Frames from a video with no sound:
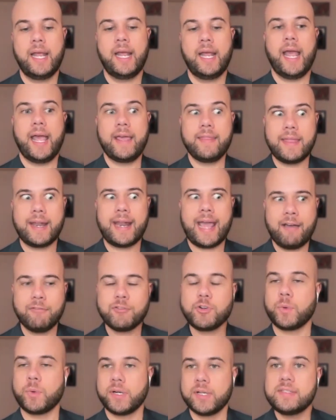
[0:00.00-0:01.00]
And then
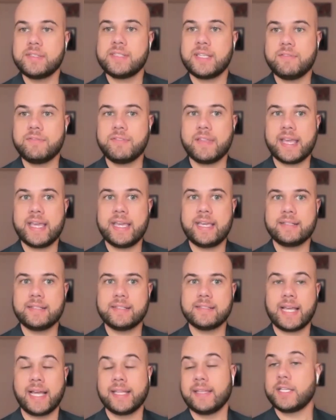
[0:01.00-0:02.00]
afterwards, if they
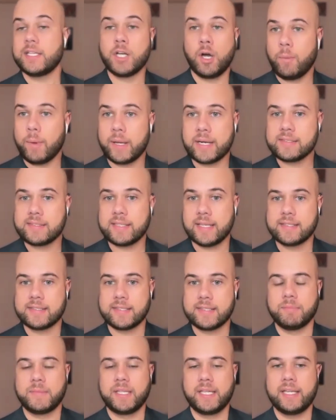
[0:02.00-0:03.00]
decide they don't want to sing
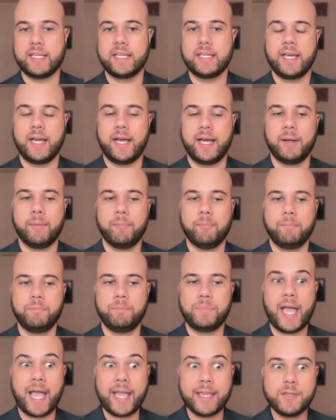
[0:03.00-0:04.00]
something,
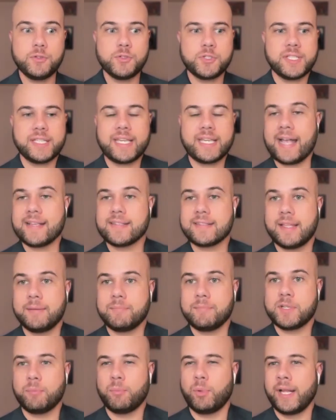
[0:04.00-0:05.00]
I usually ask
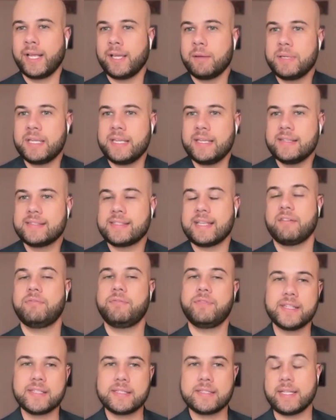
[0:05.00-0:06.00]
them to bring a piece that
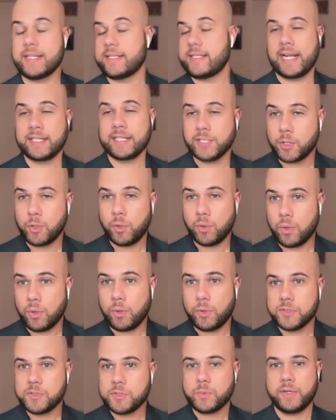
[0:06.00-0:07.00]
fits the technical
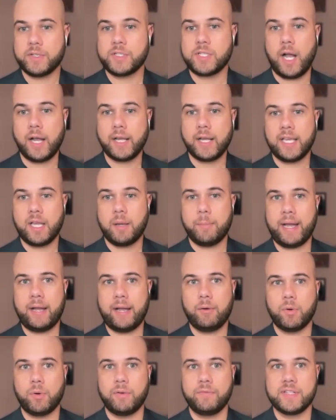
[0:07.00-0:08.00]
goals we were talking
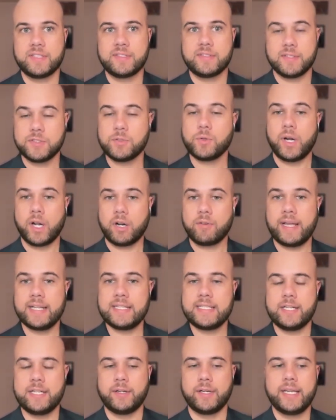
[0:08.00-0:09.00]
about or fits the sort of
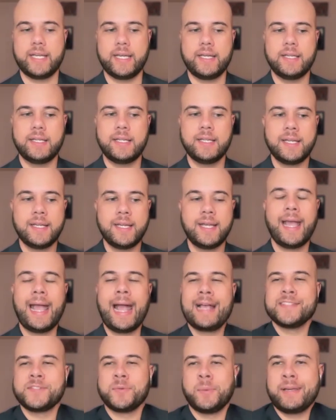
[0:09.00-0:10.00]
criteria
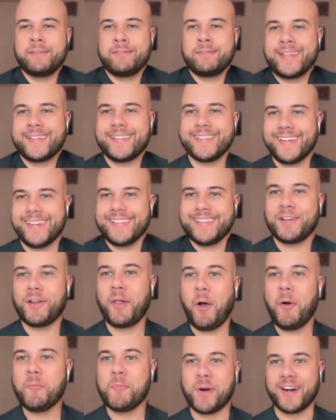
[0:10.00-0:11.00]
as a way of like a little
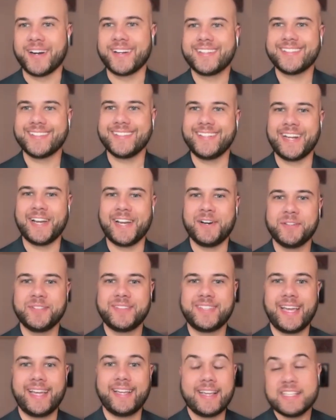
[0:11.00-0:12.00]
homework,
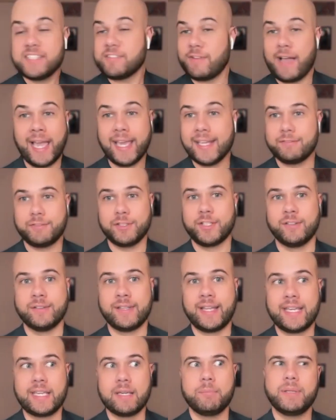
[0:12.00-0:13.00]
that it's fine if you don't
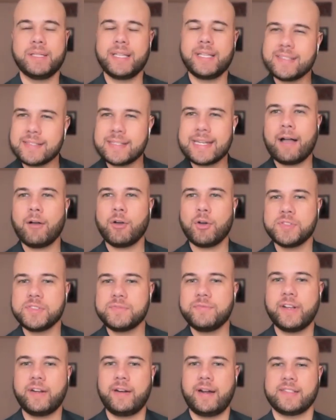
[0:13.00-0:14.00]
like it, but let's now go
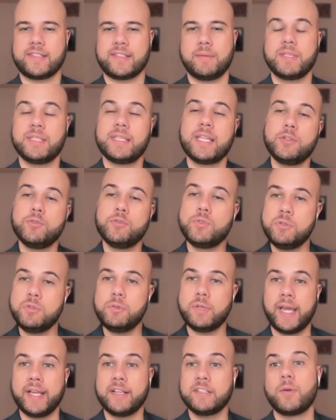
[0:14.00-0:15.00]
figure out something that you do
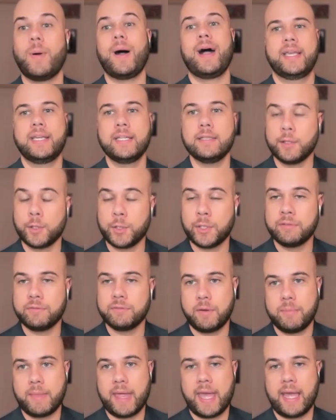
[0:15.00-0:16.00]
like so can learn
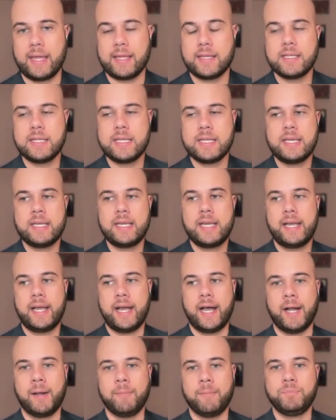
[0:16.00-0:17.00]
from that.
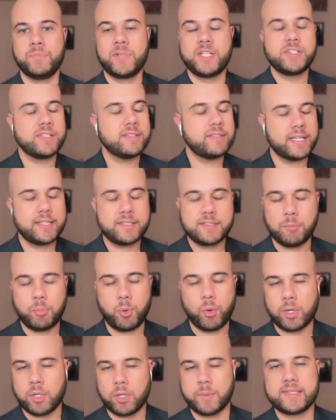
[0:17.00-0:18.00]
And just like
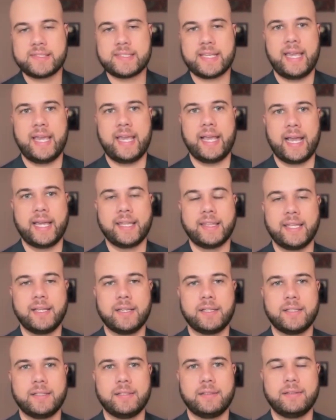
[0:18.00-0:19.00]
Zipporah was saying, I
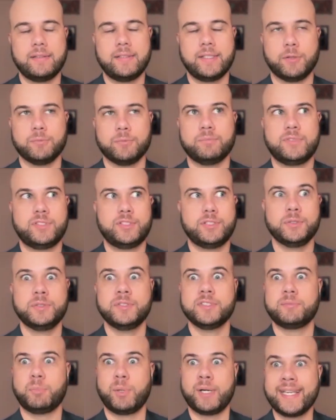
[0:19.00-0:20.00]
think,
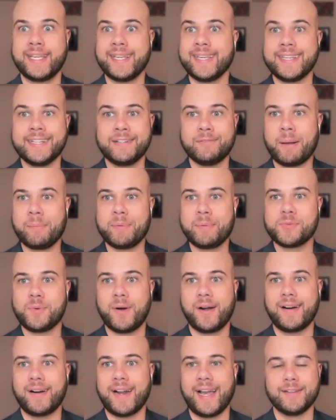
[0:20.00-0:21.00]
students bringing in
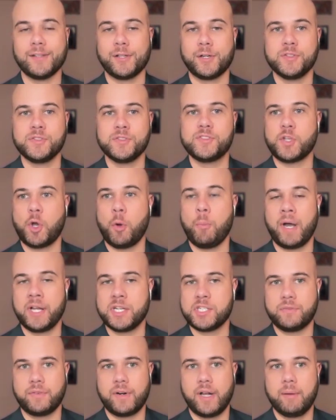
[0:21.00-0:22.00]
repertoire, I learned so
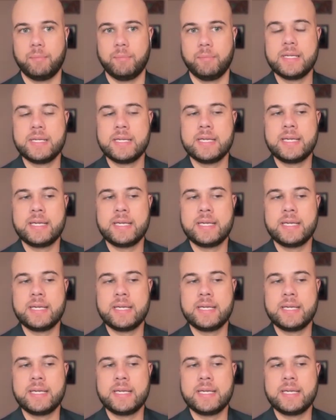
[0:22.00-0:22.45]
much from.